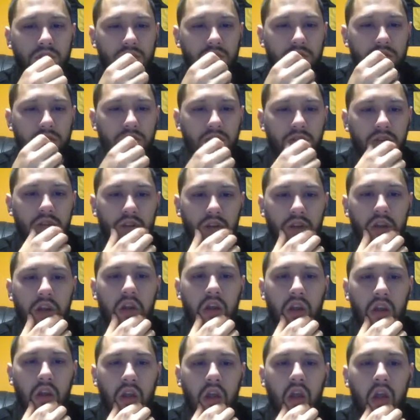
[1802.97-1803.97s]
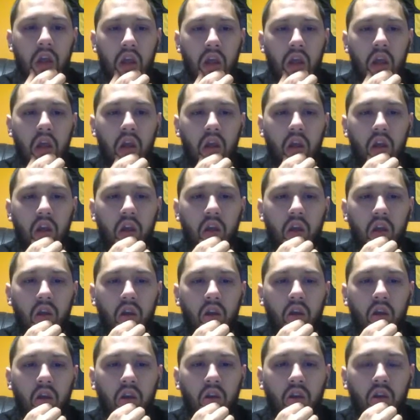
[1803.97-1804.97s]

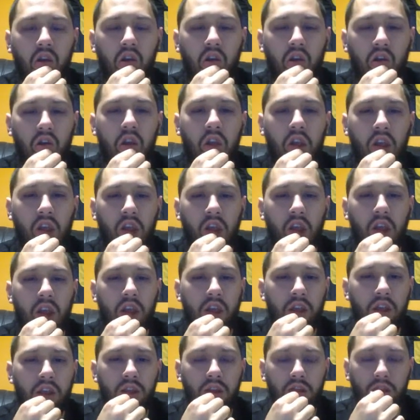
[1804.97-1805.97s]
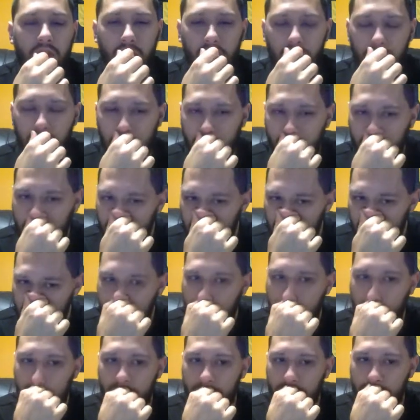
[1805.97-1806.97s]

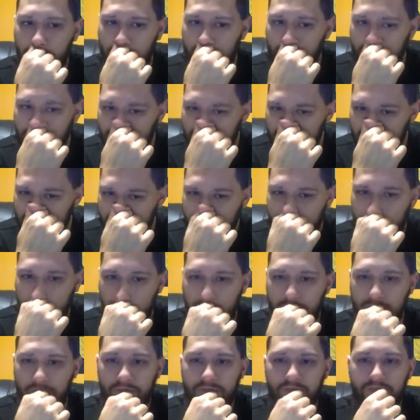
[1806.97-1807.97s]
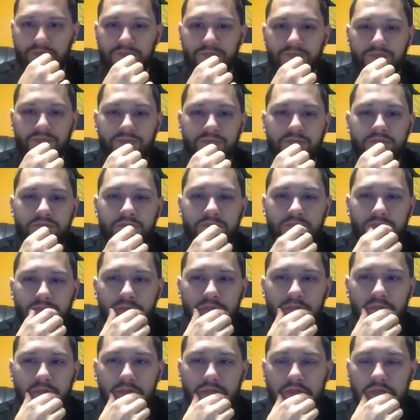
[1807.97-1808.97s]

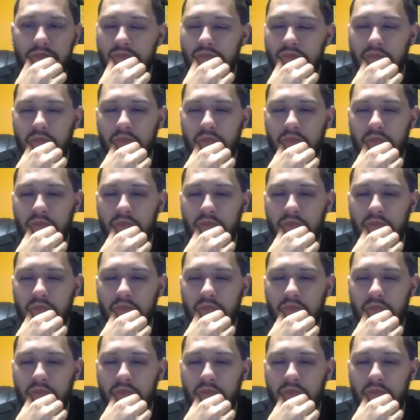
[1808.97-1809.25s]
The person shown says nothing.